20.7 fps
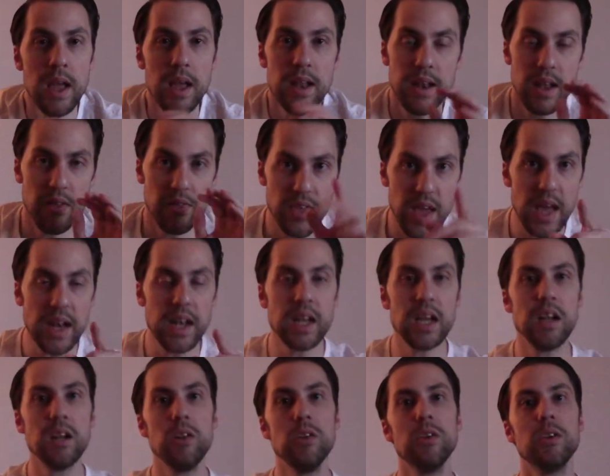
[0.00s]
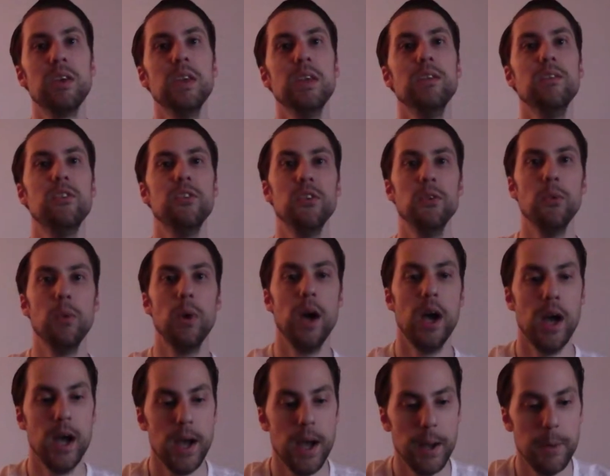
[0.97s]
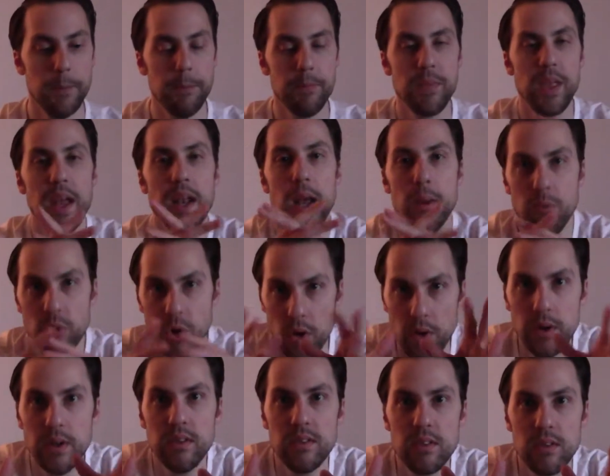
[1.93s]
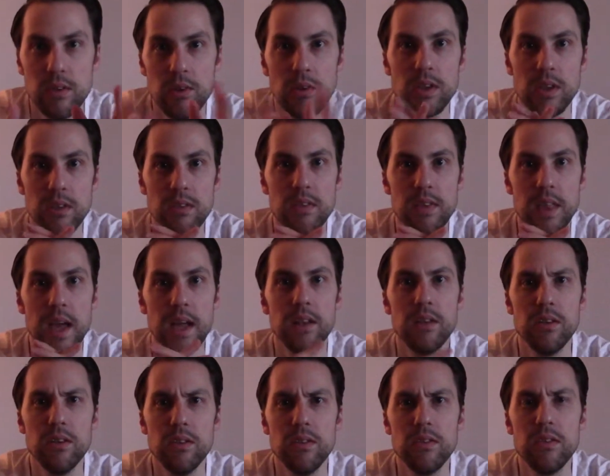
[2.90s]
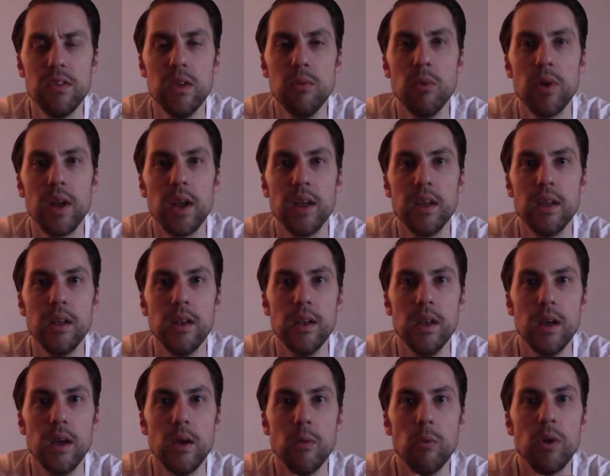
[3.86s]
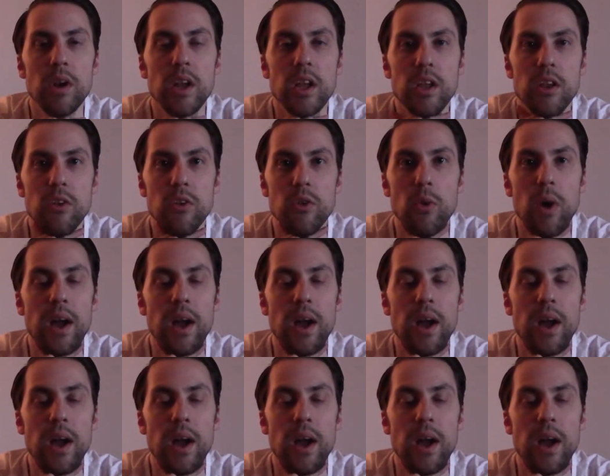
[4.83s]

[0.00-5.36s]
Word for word: Now that I got to look into, um, and I'm going to look into that and see what I can uh, what I can do.